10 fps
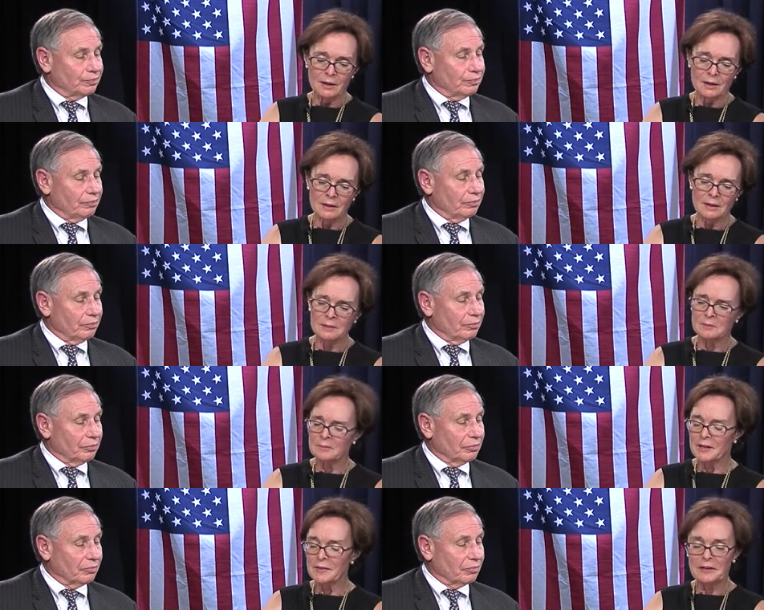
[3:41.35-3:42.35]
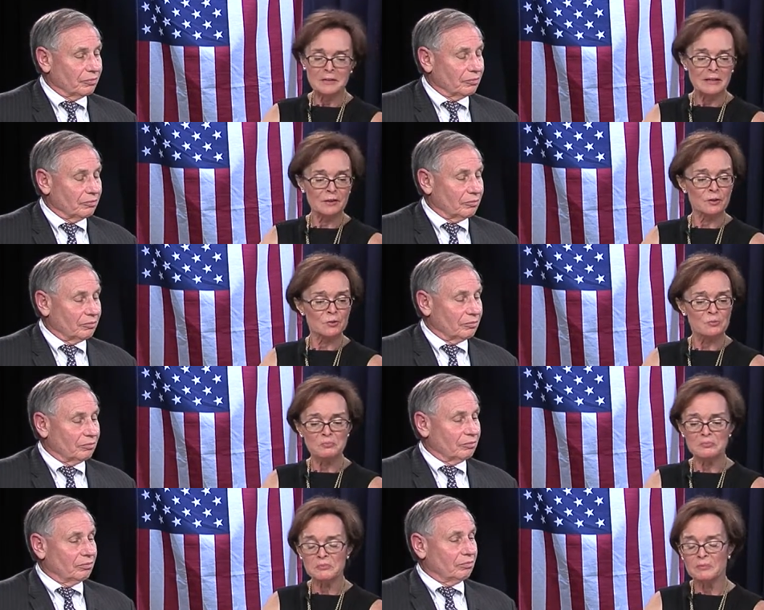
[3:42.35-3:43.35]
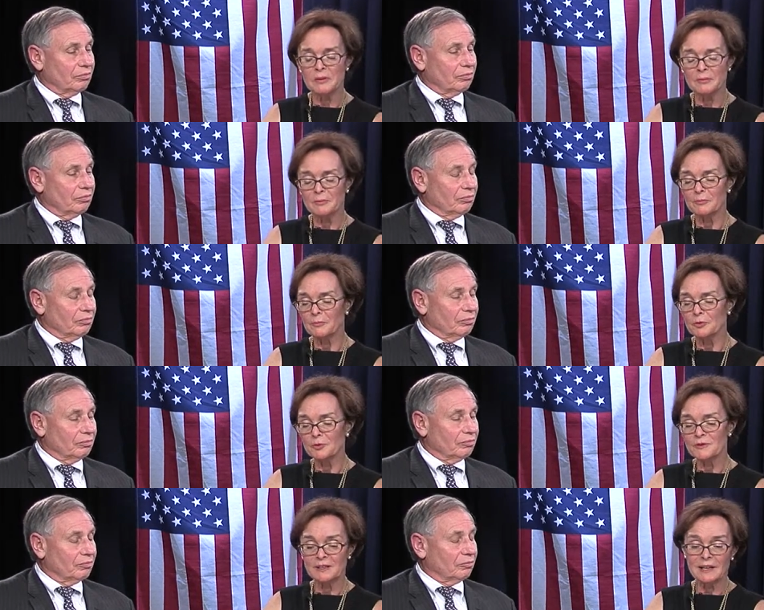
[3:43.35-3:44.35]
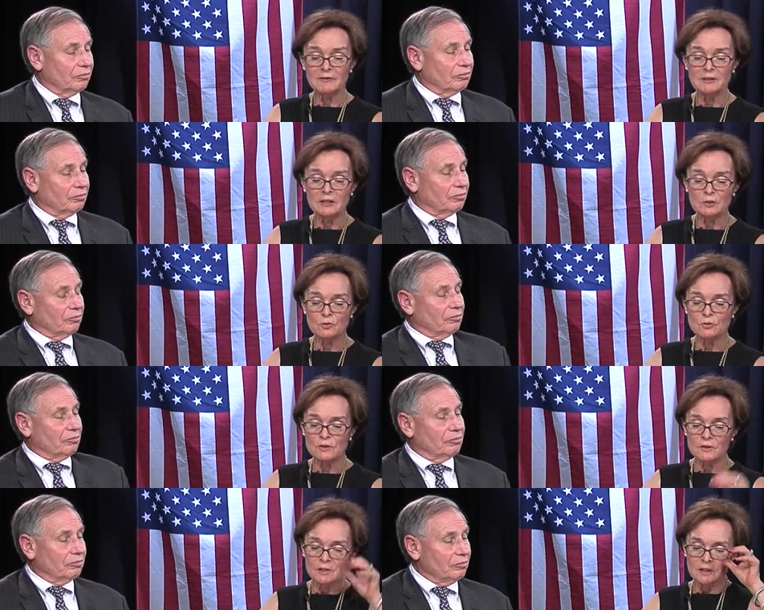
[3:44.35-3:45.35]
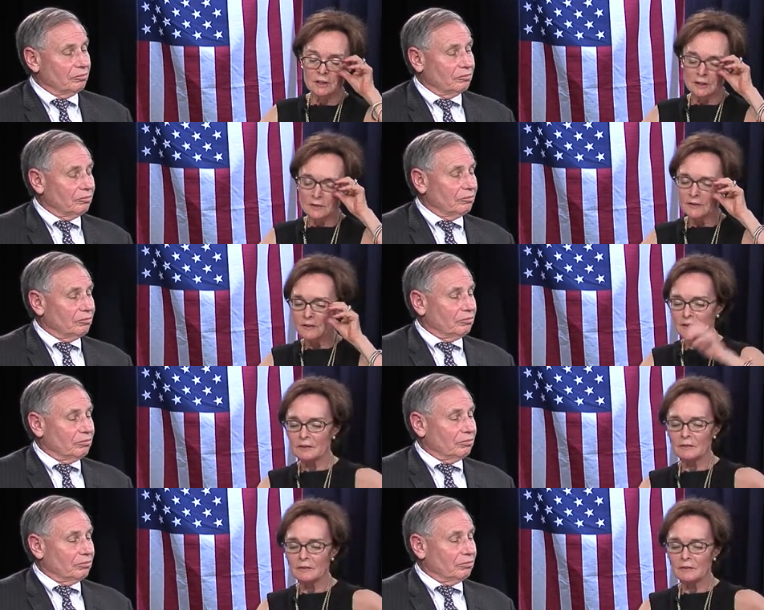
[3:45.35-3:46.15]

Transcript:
Speaker 1: Um, and then the other news that I find interesting is that